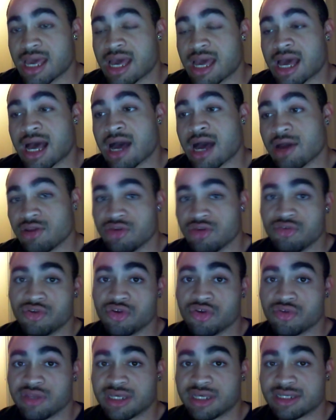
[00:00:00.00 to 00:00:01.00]
How do you
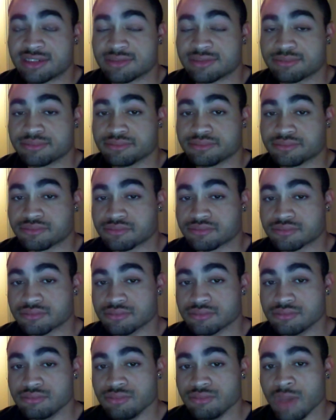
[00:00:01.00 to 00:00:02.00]
do this?
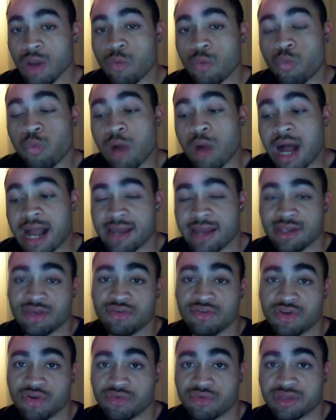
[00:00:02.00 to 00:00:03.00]
Why do you
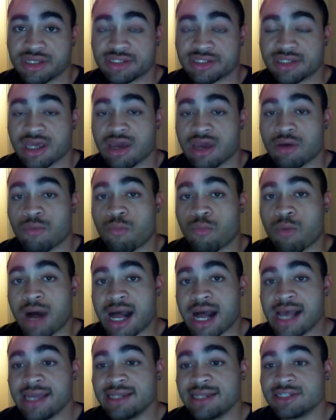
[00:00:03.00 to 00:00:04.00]
do this?
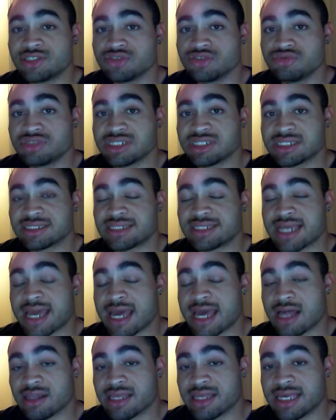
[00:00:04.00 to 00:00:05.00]
Why did you just
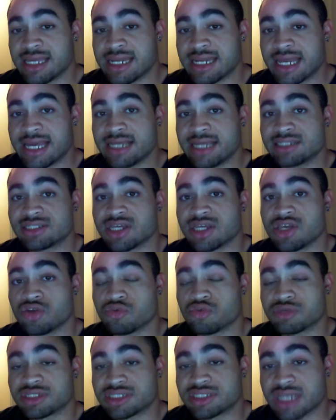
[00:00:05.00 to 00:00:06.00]
alienate
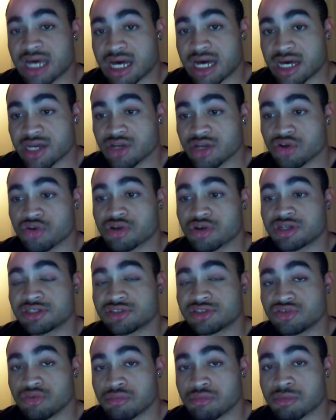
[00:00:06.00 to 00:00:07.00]
your entire
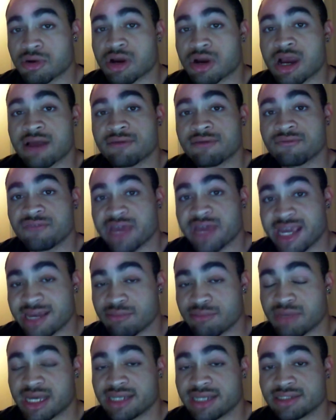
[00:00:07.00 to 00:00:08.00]
consumer fan
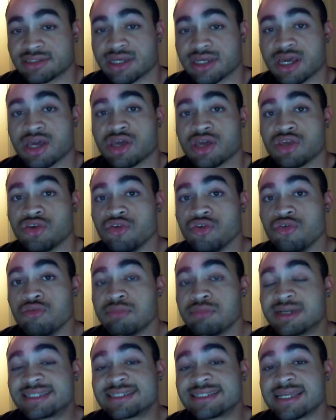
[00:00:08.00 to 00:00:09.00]
base? You
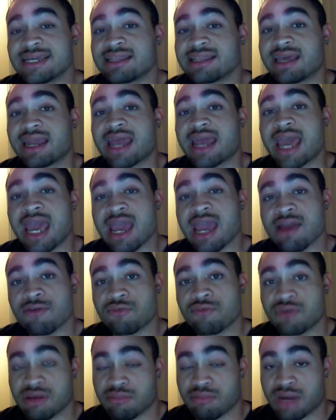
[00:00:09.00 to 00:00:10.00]
must think that
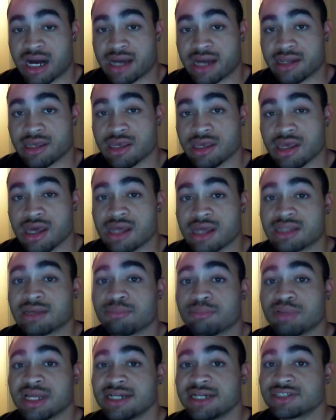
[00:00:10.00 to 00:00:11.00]
everybody that
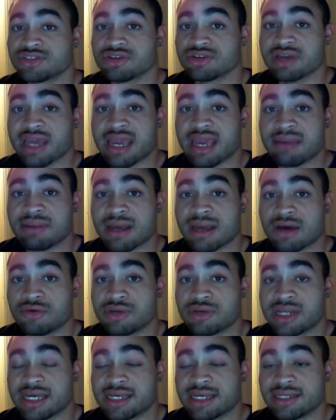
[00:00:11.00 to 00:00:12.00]
plays your game
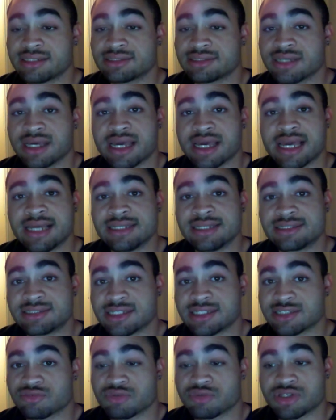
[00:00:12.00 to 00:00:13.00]
nowadays is
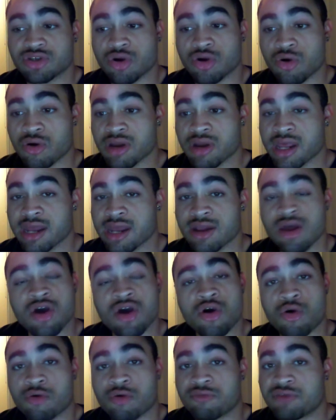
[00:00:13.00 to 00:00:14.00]
just retarded
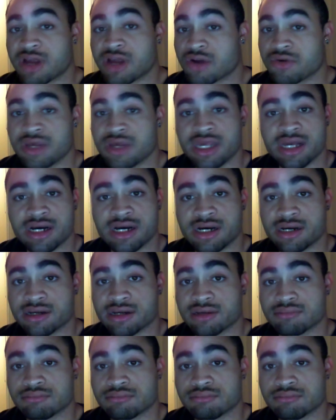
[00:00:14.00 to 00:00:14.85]
or very young.